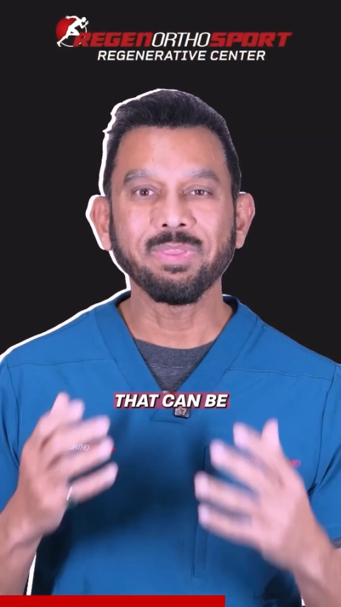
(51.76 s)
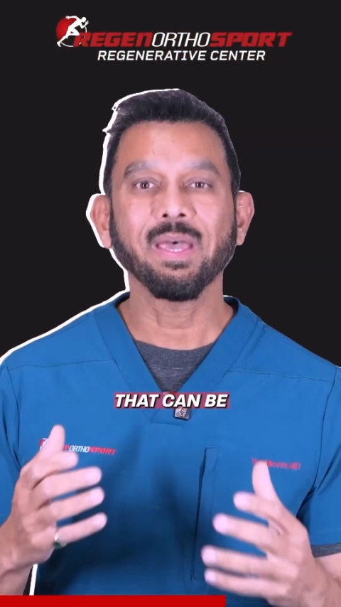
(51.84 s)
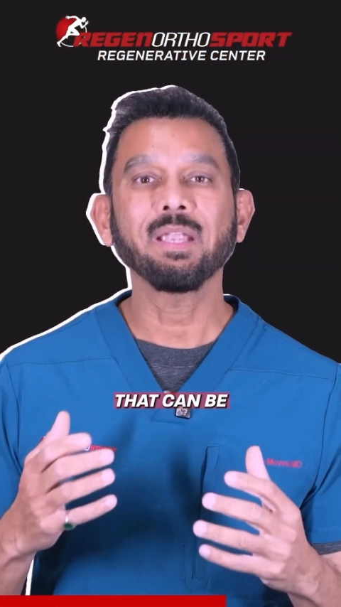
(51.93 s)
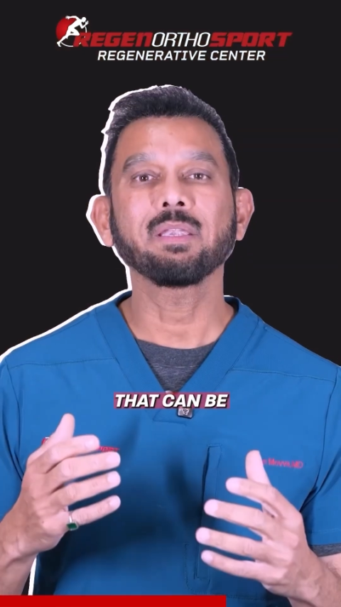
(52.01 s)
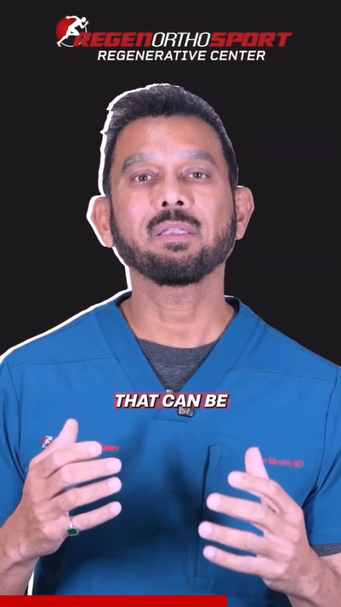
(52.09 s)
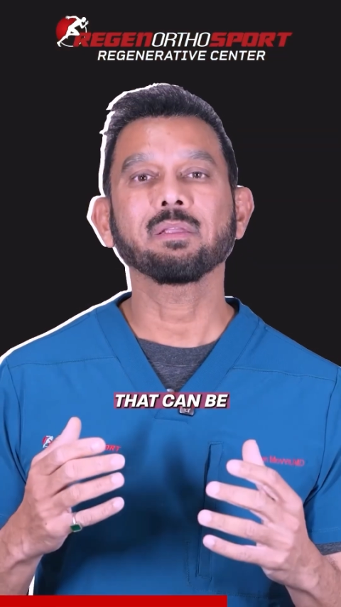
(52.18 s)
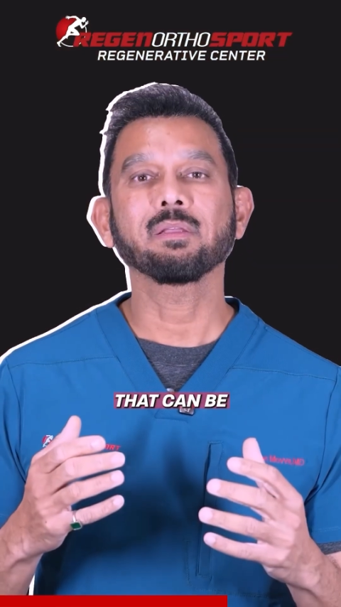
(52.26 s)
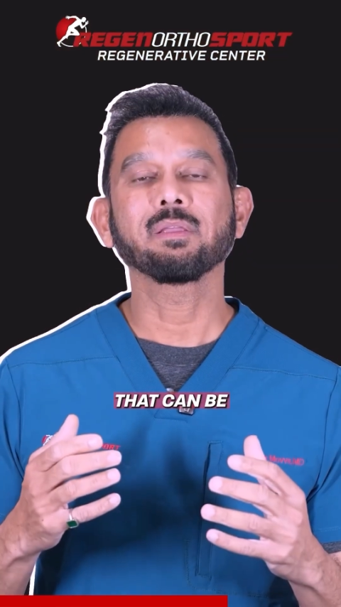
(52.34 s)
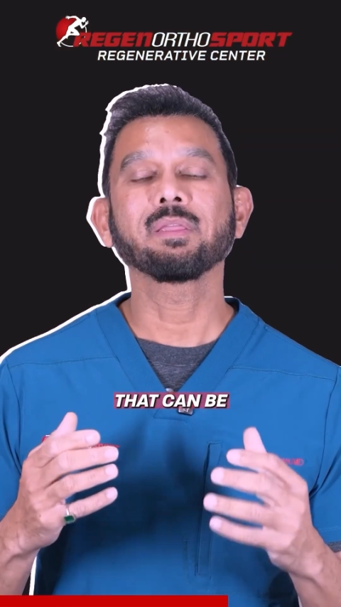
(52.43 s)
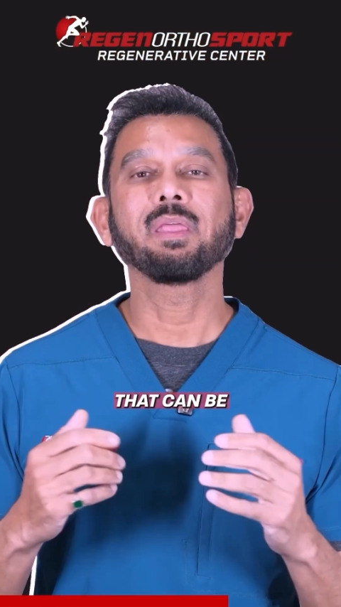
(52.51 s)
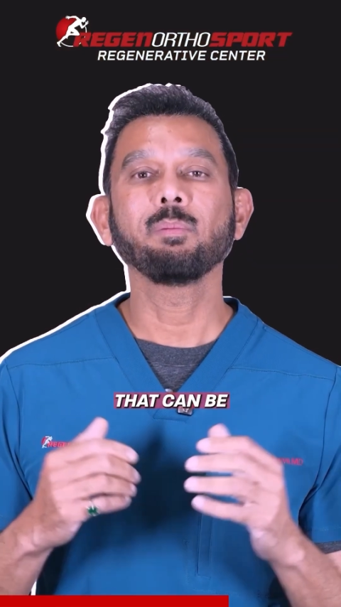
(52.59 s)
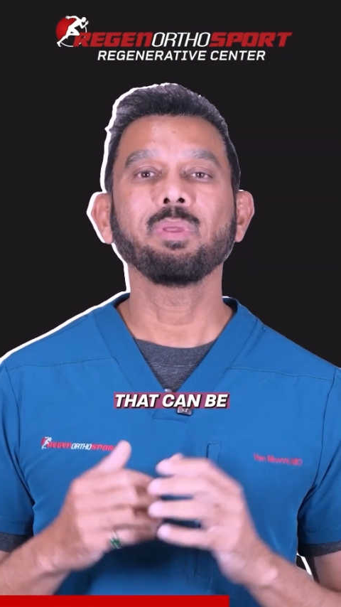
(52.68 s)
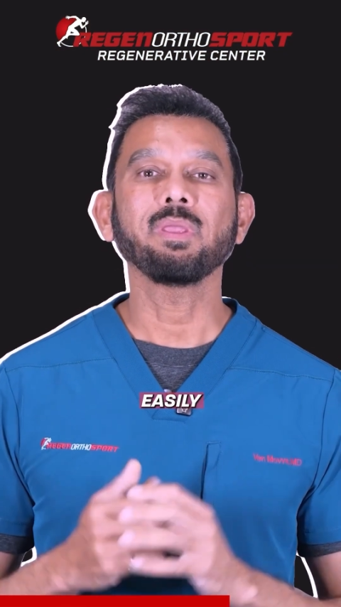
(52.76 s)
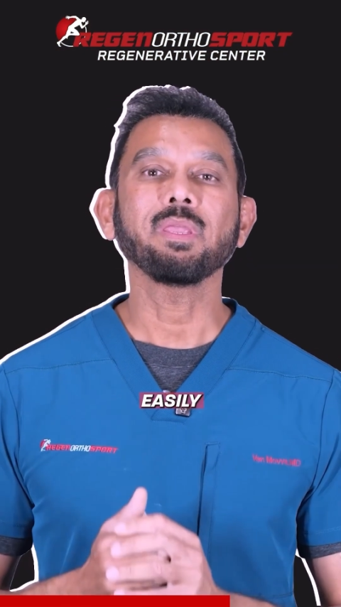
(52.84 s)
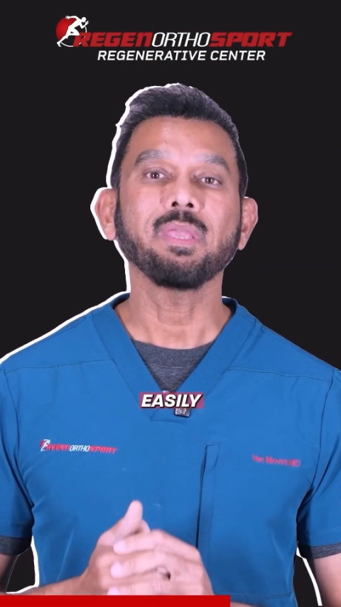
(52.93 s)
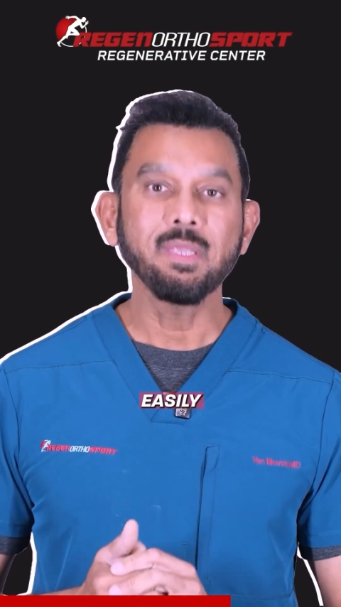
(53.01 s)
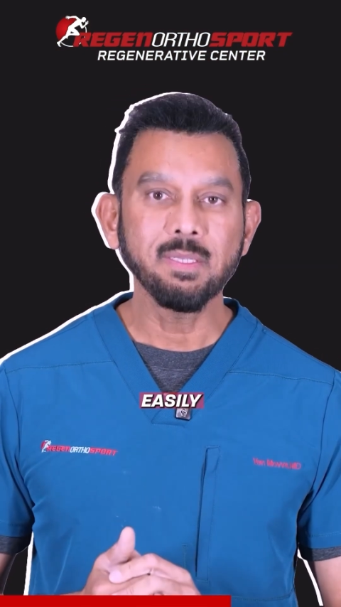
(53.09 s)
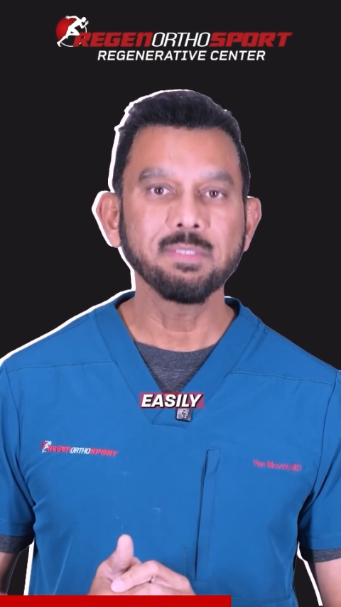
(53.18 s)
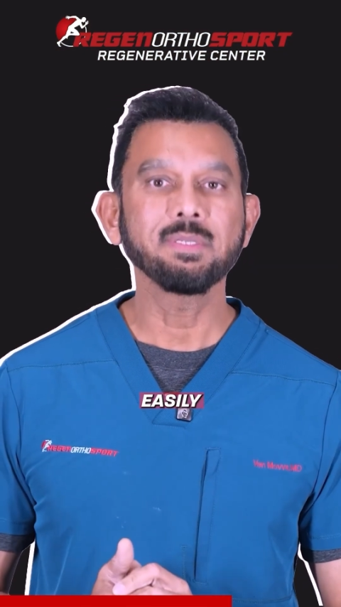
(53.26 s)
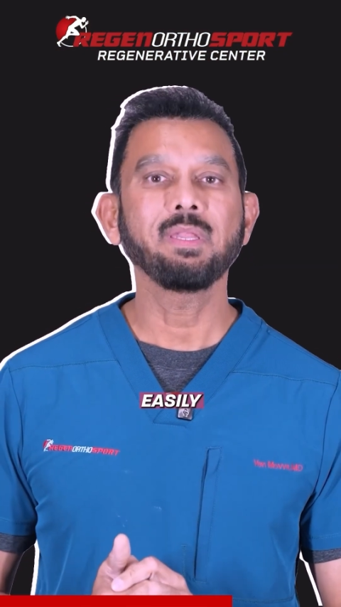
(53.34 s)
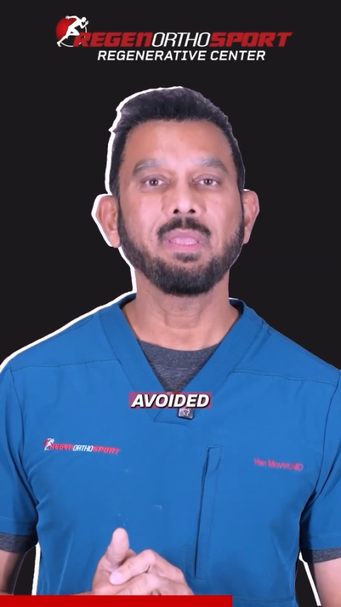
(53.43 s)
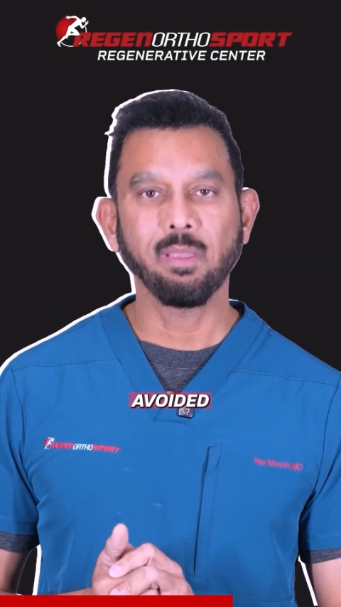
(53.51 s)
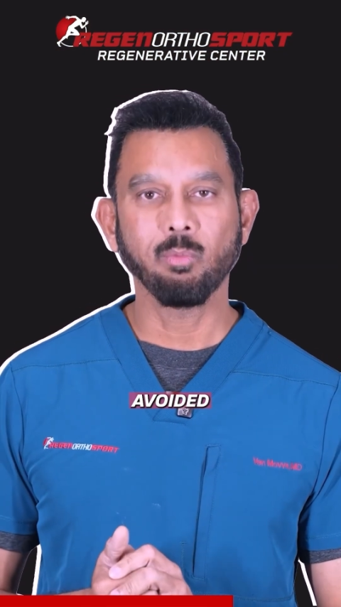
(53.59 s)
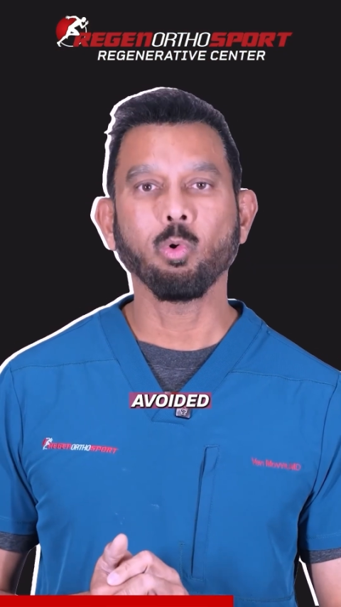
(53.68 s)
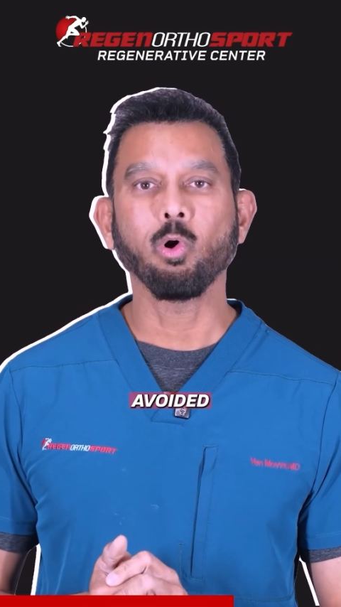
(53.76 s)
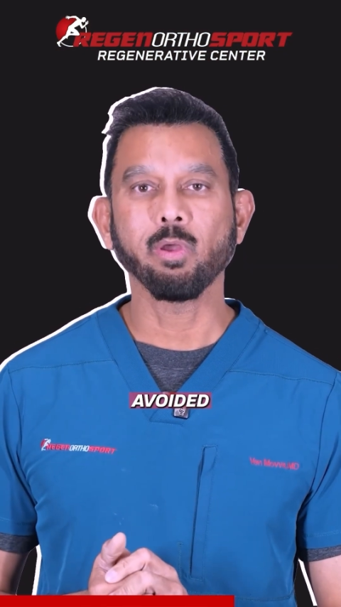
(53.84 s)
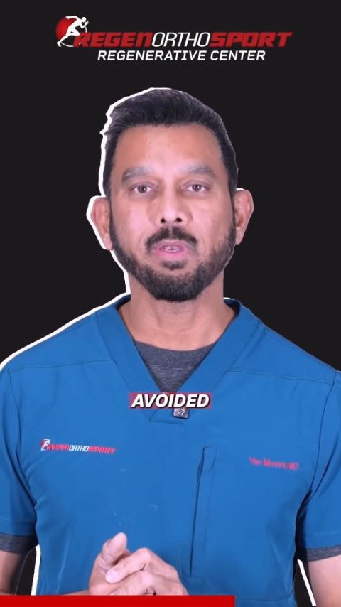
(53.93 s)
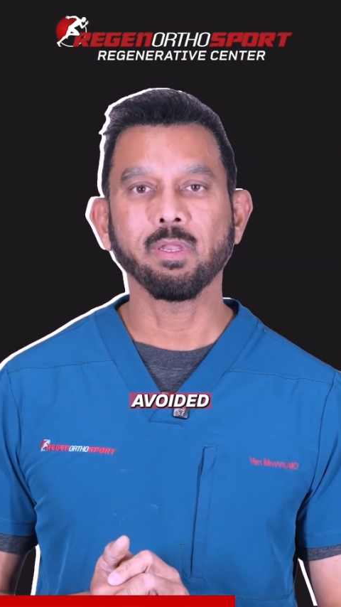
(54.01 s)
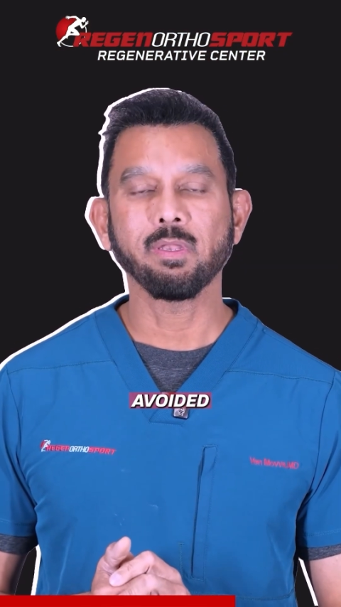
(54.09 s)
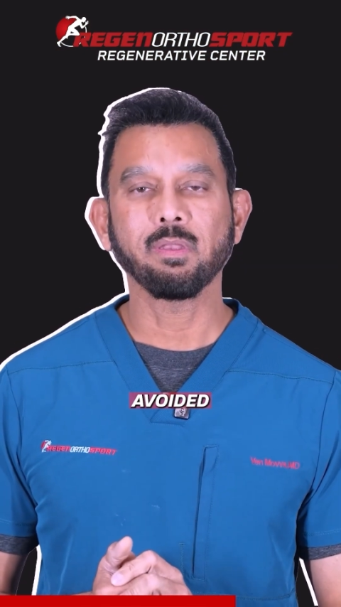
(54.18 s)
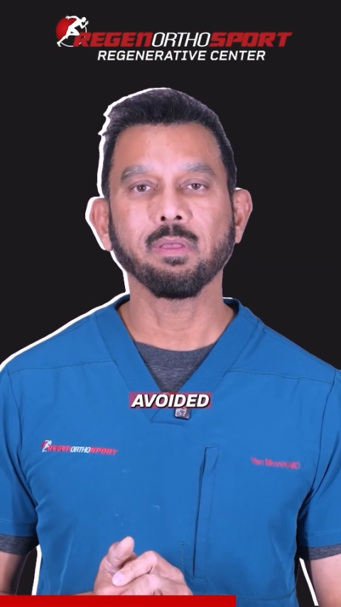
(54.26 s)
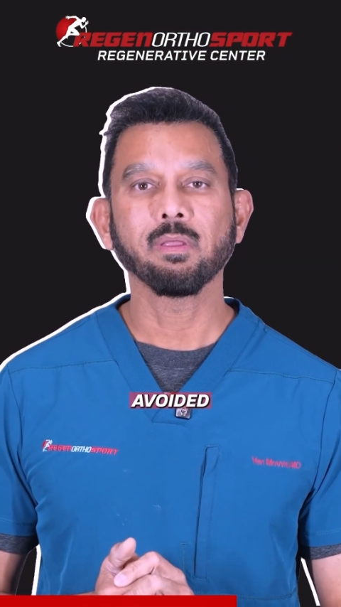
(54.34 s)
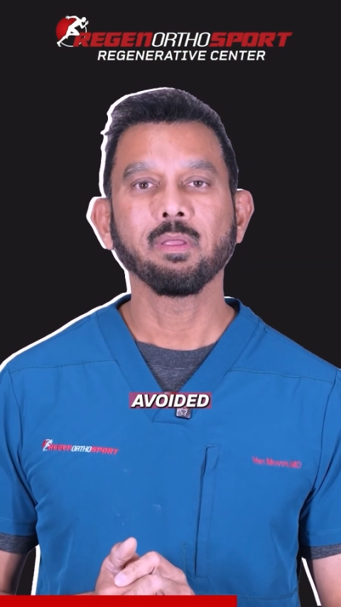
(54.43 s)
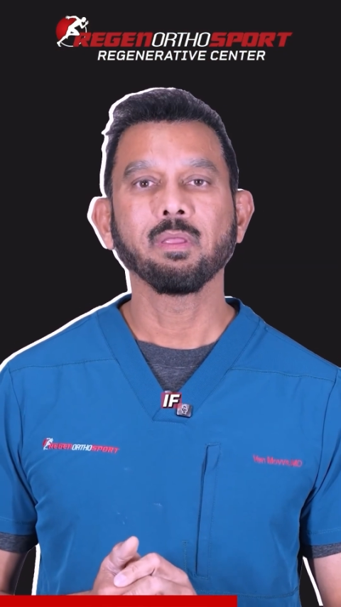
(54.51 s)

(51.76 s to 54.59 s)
that can be easily avoided